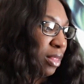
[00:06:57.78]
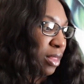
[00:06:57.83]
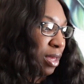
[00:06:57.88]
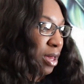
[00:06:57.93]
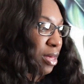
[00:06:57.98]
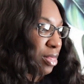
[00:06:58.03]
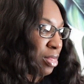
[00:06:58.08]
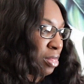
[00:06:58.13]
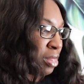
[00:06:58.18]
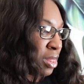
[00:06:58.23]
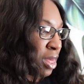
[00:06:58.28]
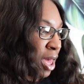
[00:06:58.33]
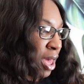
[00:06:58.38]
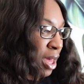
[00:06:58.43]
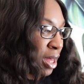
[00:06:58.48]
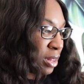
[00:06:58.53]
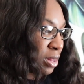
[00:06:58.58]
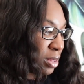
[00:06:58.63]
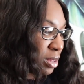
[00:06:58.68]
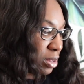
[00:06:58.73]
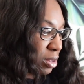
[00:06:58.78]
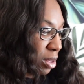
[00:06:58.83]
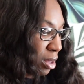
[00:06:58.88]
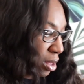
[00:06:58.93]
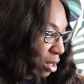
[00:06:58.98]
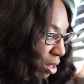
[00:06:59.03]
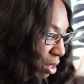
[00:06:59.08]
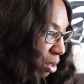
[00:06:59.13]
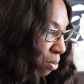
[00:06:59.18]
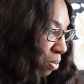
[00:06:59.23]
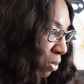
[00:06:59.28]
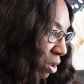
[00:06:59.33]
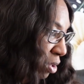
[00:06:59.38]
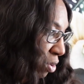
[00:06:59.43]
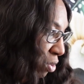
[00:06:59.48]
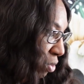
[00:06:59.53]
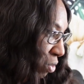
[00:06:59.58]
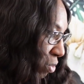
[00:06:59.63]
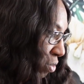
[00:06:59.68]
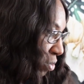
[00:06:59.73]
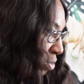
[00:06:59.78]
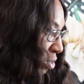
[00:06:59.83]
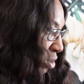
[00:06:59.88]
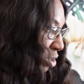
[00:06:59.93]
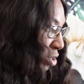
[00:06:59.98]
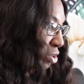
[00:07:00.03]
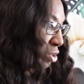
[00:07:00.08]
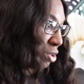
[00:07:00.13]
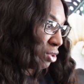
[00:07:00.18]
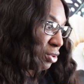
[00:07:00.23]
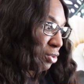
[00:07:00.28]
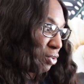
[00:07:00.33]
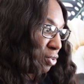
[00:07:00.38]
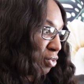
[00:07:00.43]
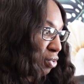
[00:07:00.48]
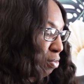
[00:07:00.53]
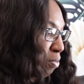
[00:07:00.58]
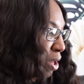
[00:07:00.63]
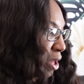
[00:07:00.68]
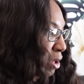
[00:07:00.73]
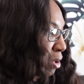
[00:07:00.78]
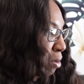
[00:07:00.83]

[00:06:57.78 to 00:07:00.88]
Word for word: let that upload to my